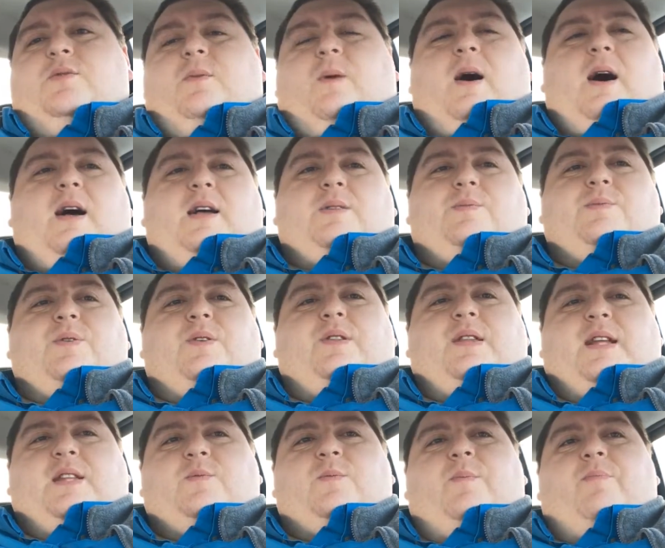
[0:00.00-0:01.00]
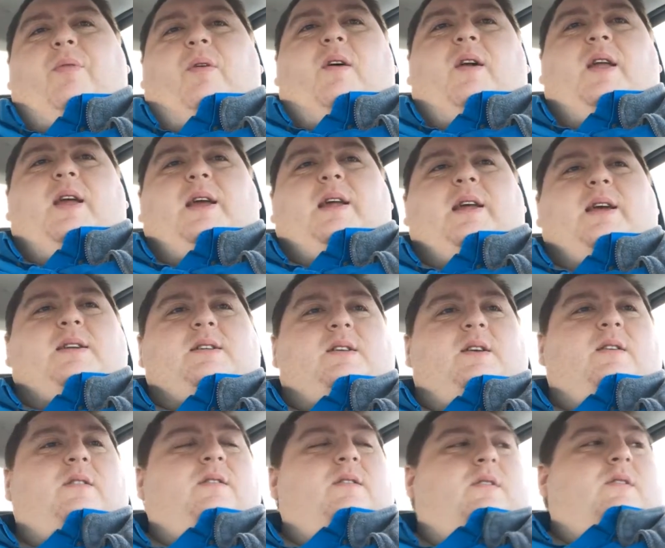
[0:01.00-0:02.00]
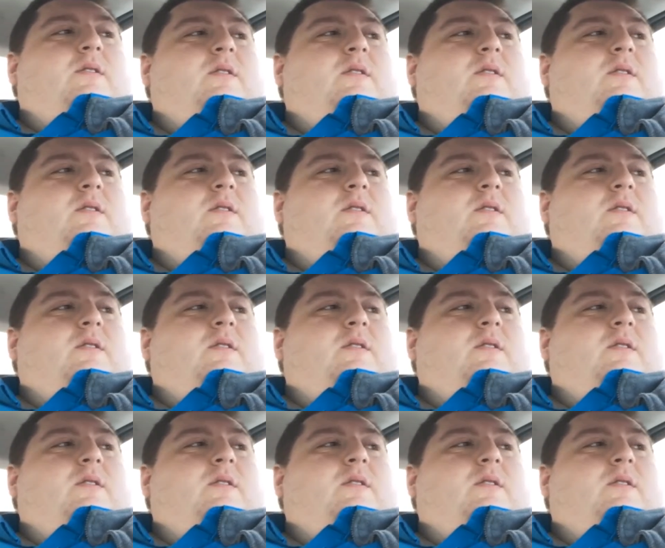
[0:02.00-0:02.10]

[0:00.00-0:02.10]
to a hospital, that's when Part A kicks in.